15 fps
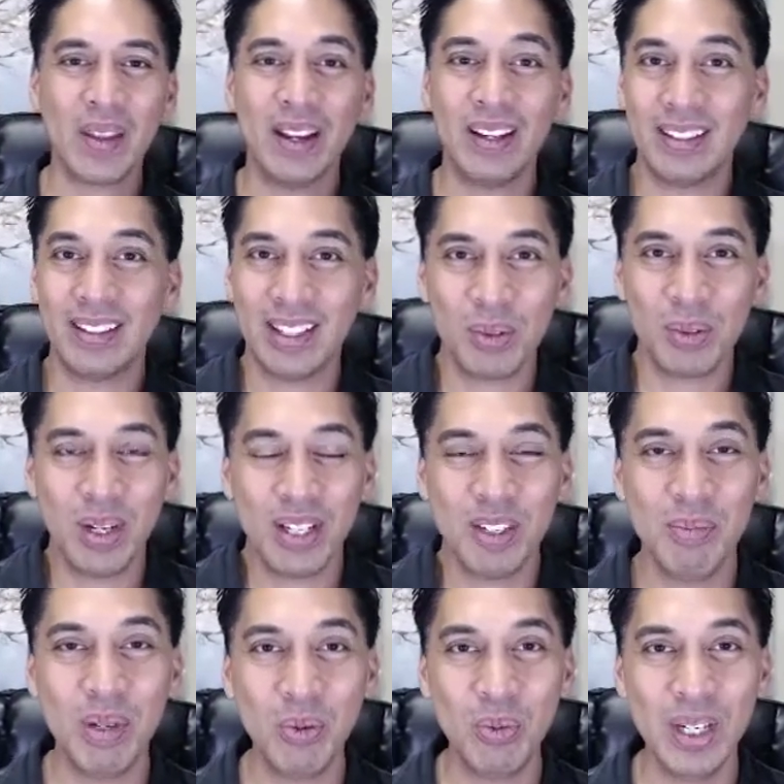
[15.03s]
guess what? You've been
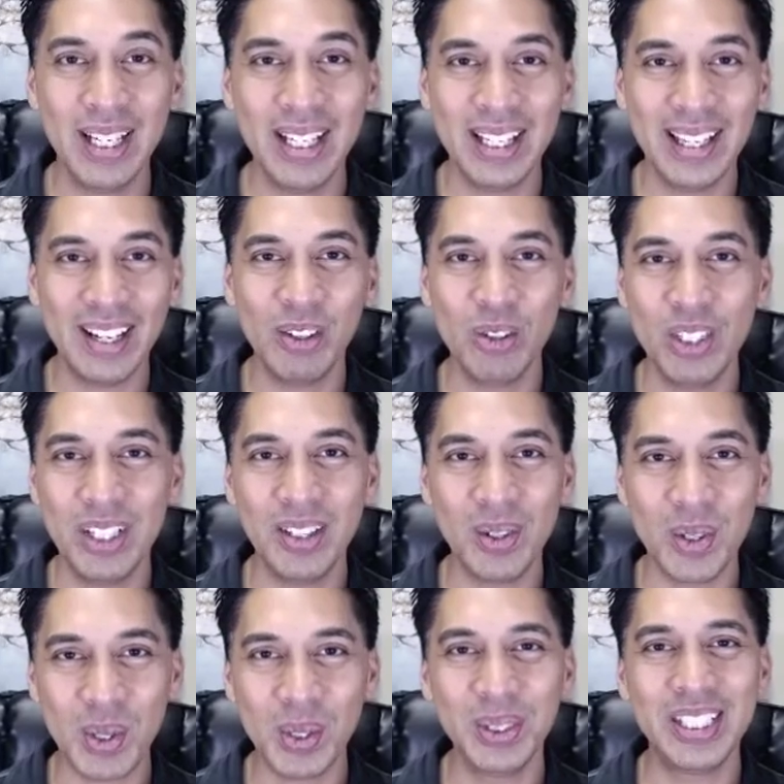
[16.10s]
reading energy the whole
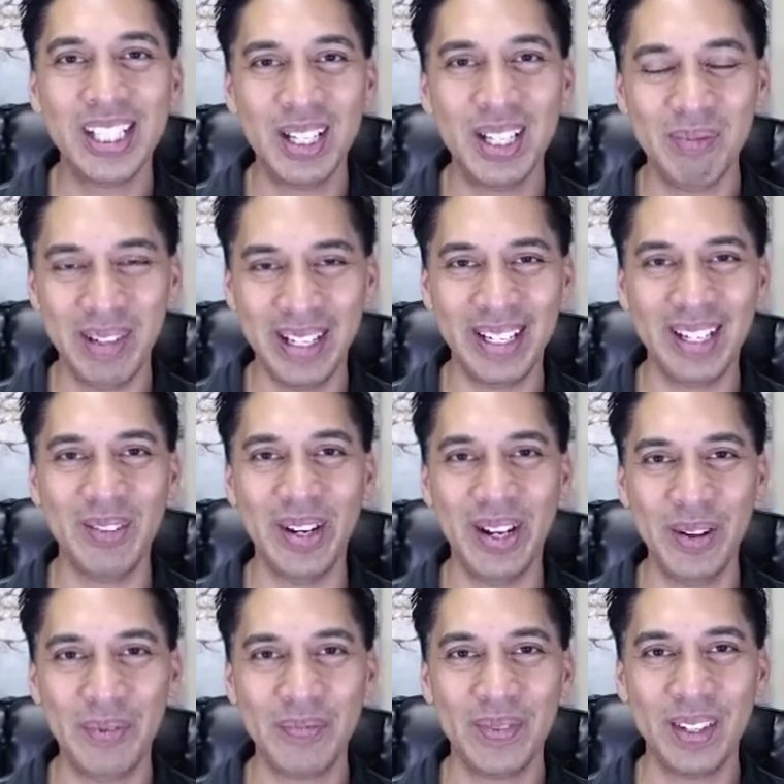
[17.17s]
time anyway.
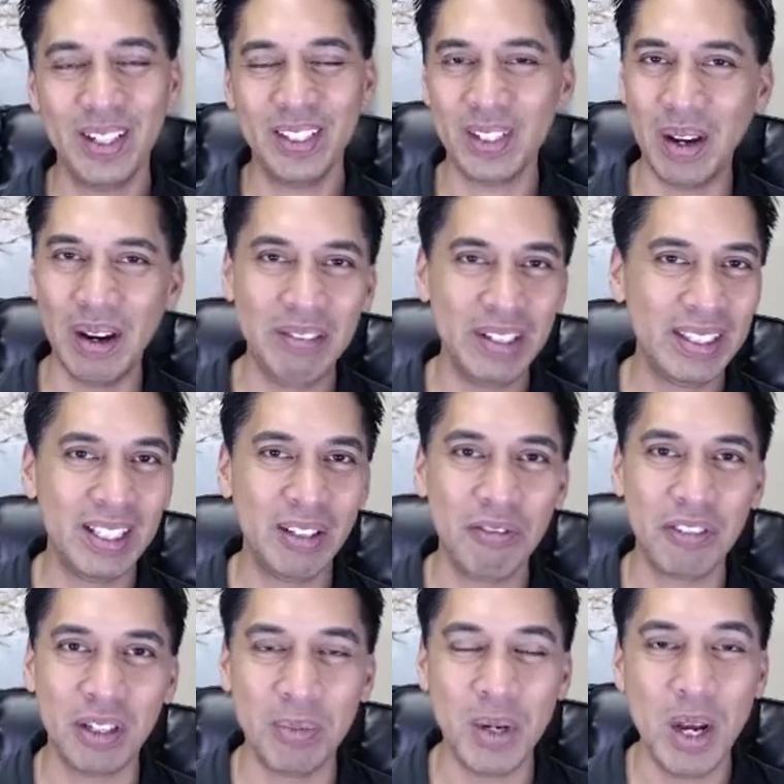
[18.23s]
So everything from
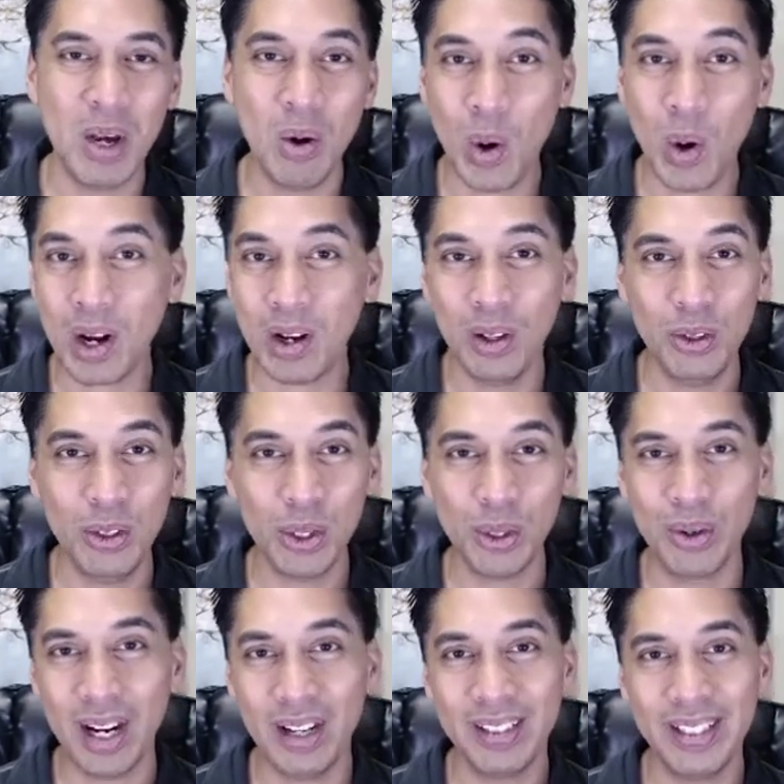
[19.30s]
what color is your
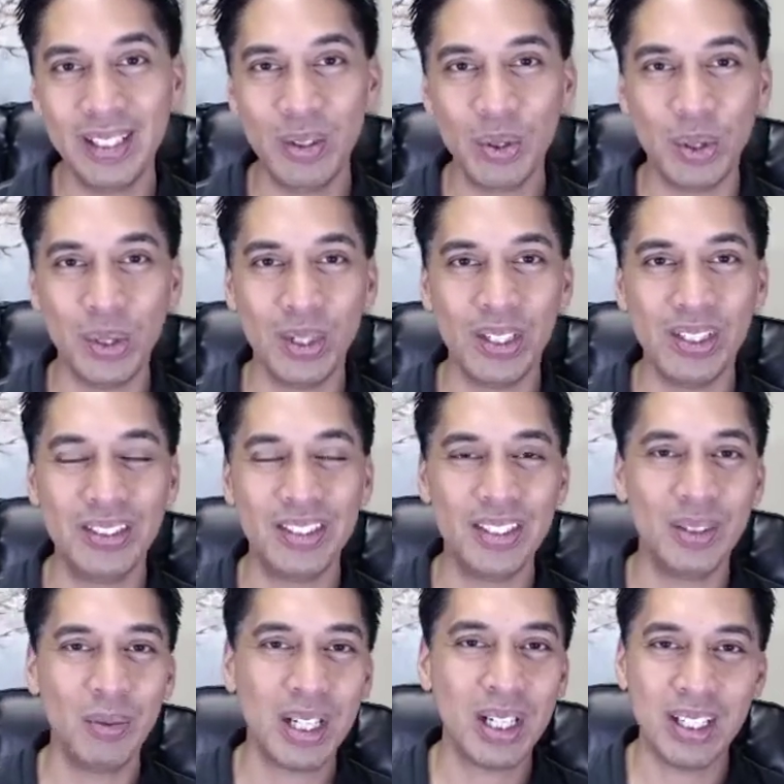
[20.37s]
grounding cord to what
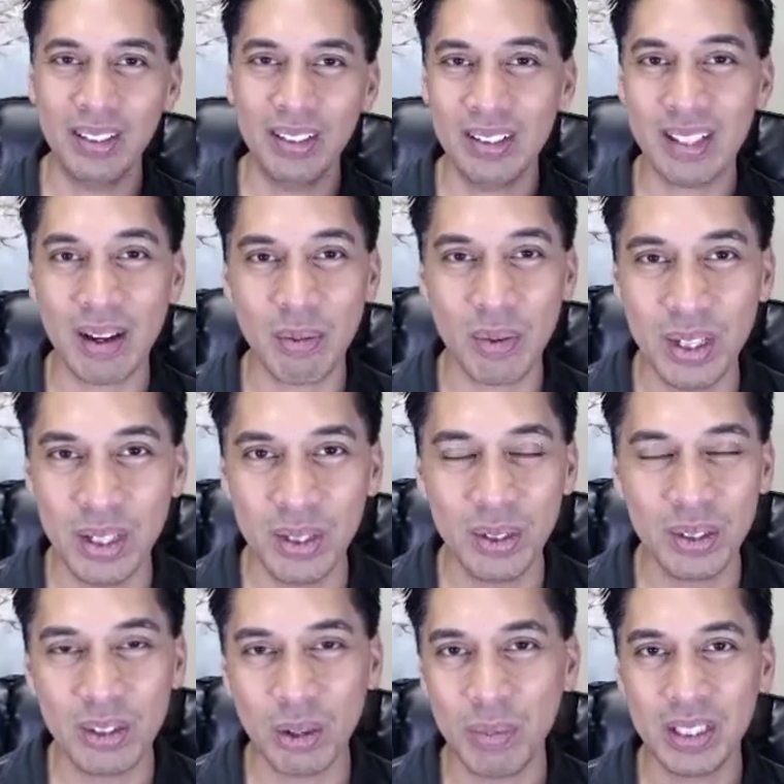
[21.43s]
color is that rose, your
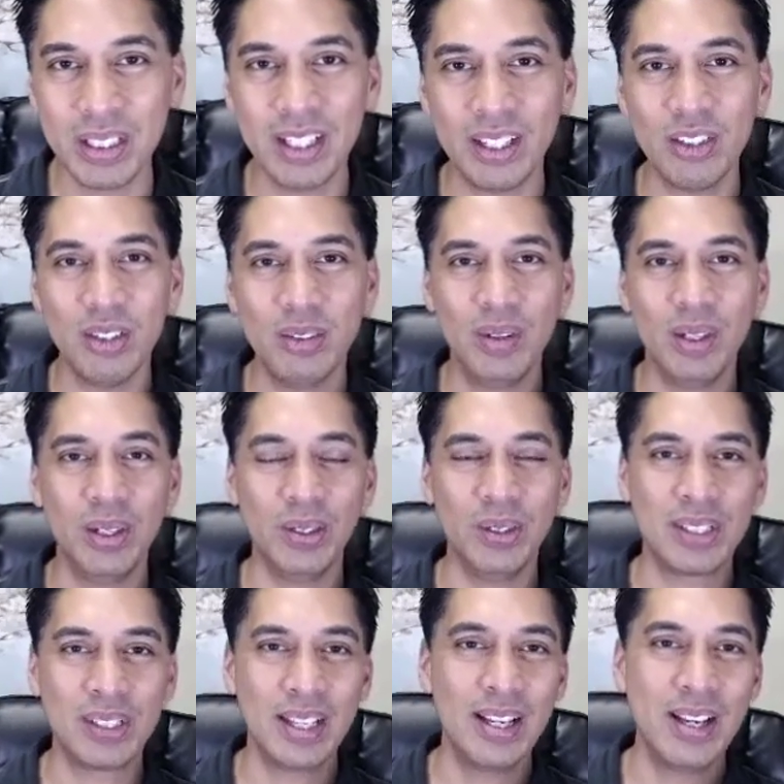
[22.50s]
protection rose,
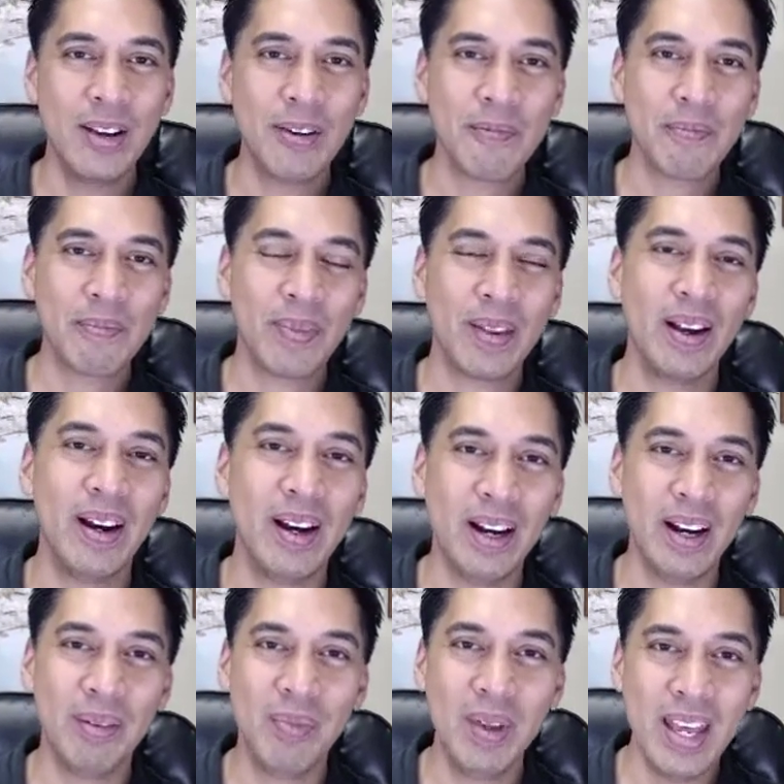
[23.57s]

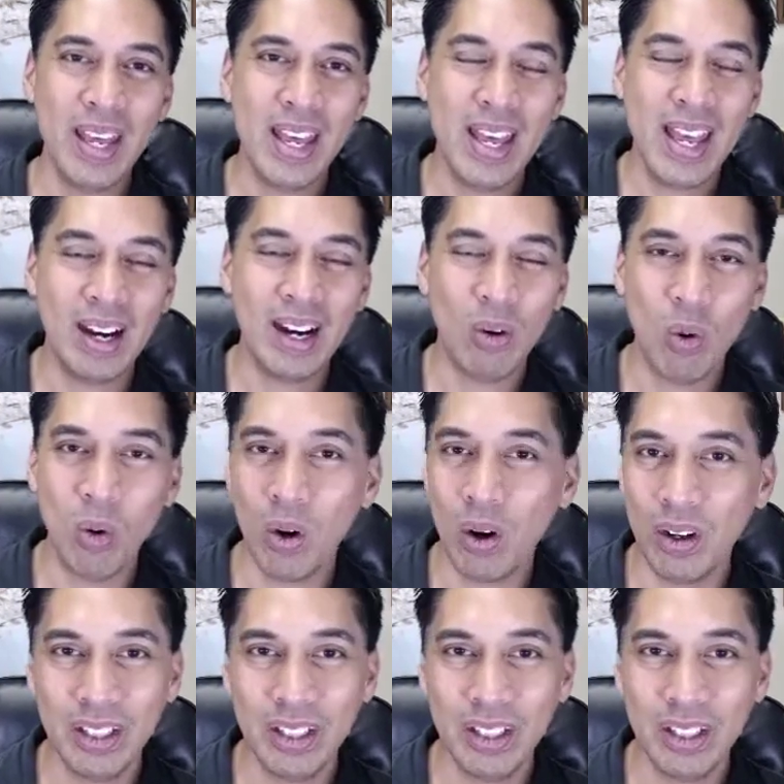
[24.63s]
or,